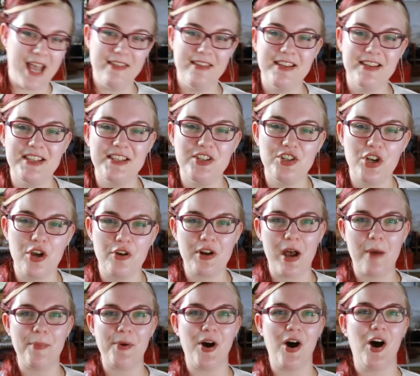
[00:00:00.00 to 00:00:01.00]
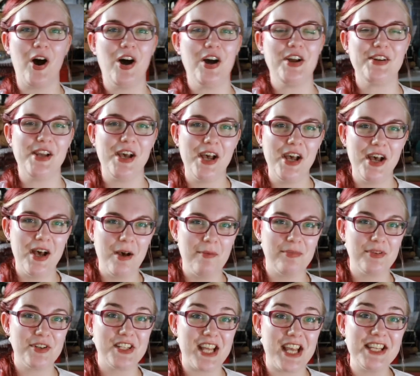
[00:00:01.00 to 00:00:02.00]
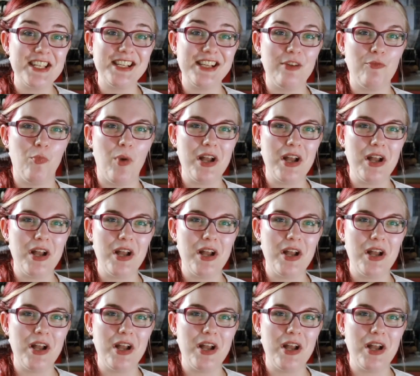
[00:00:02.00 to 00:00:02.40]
this showed up on precisely one